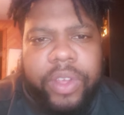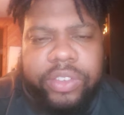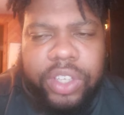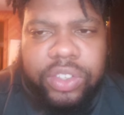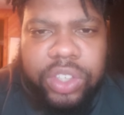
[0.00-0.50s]

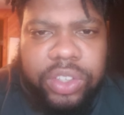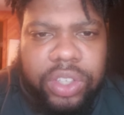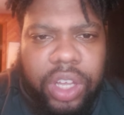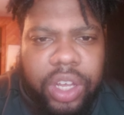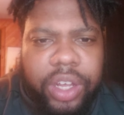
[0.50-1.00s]
such as
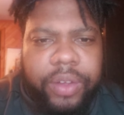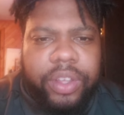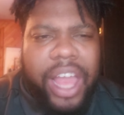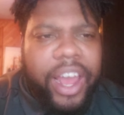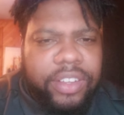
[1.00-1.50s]

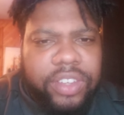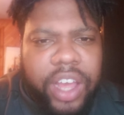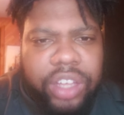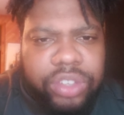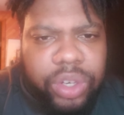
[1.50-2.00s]
guidance
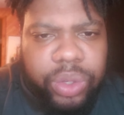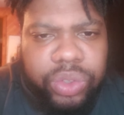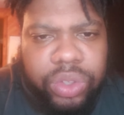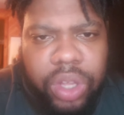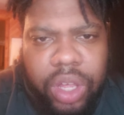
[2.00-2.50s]

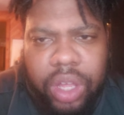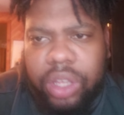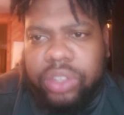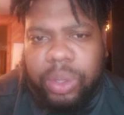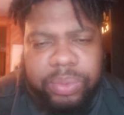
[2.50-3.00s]
counselors.
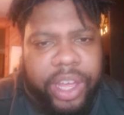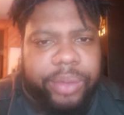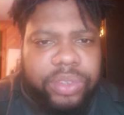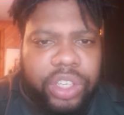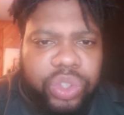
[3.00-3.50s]

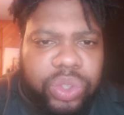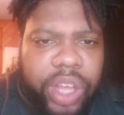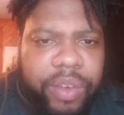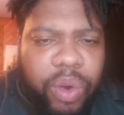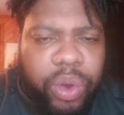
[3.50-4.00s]
Sometimes teachers
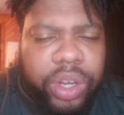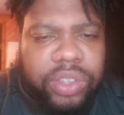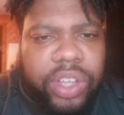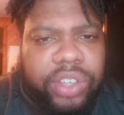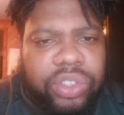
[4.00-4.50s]
have
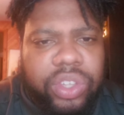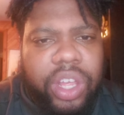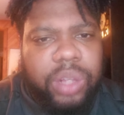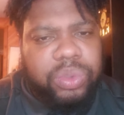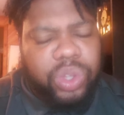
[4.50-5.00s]
organizations to
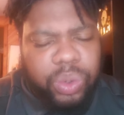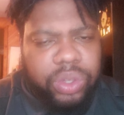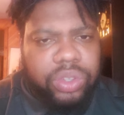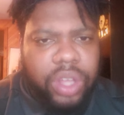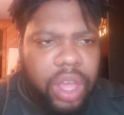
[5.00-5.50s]
help
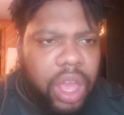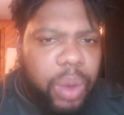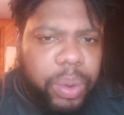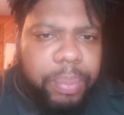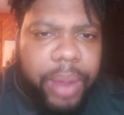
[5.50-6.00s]
students
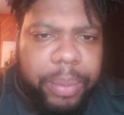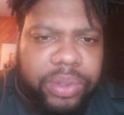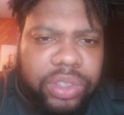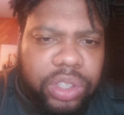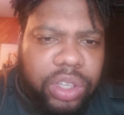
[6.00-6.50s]
with
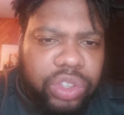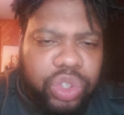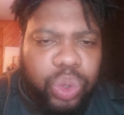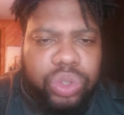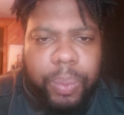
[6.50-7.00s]
maybe
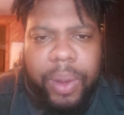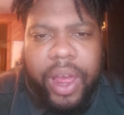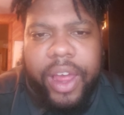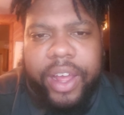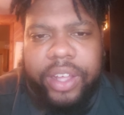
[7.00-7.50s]
school
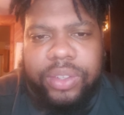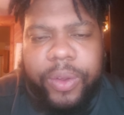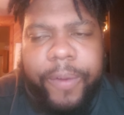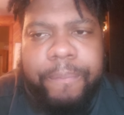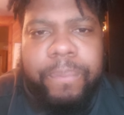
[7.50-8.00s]
supplies
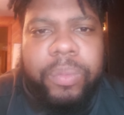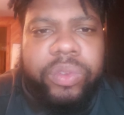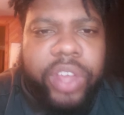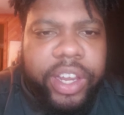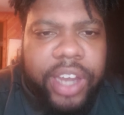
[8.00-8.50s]
or
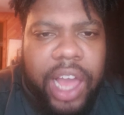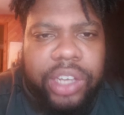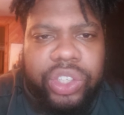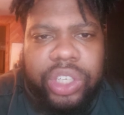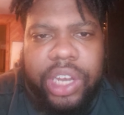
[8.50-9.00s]

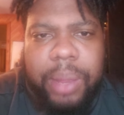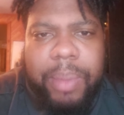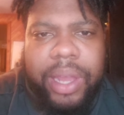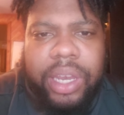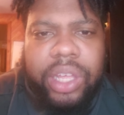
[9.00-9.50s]
technology that they
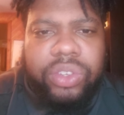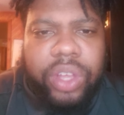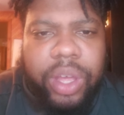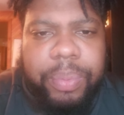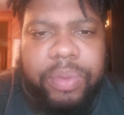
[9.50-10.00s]
may need
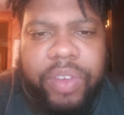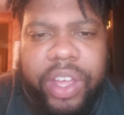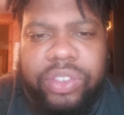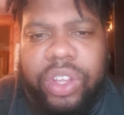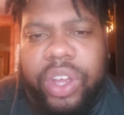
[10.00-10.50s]
to help
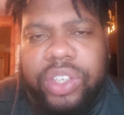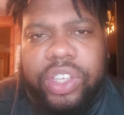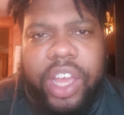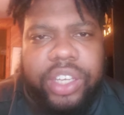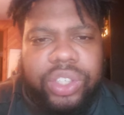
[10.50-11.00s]
advance their
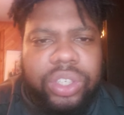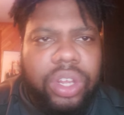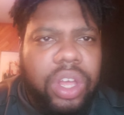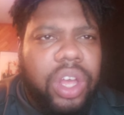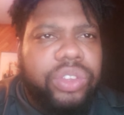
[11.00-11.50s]
education.
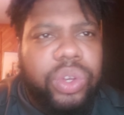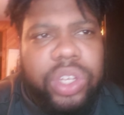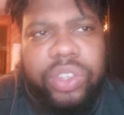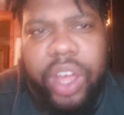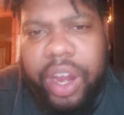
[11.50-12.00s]
So
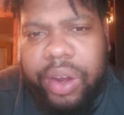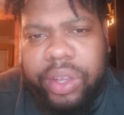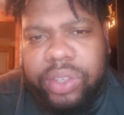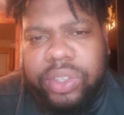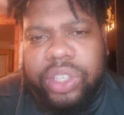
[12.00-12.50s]
these are
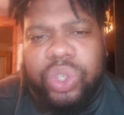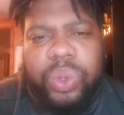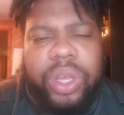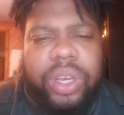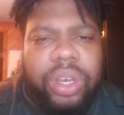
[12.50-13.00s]
areas that you
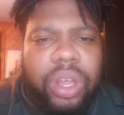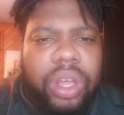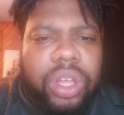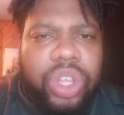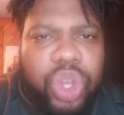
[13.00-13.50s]
can
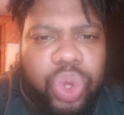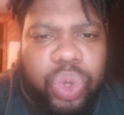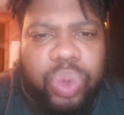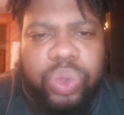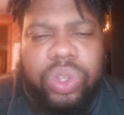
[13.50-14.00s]

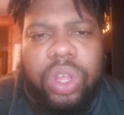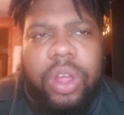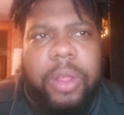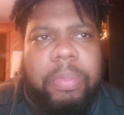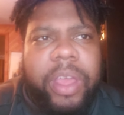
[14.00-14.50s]
use
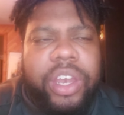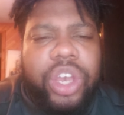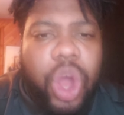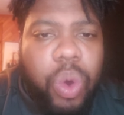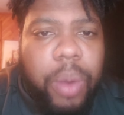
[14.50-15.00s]

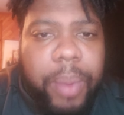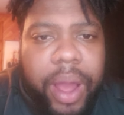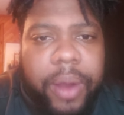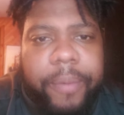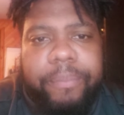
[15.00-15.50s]
and know
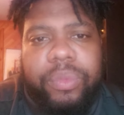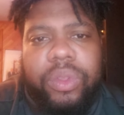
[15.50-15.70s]
about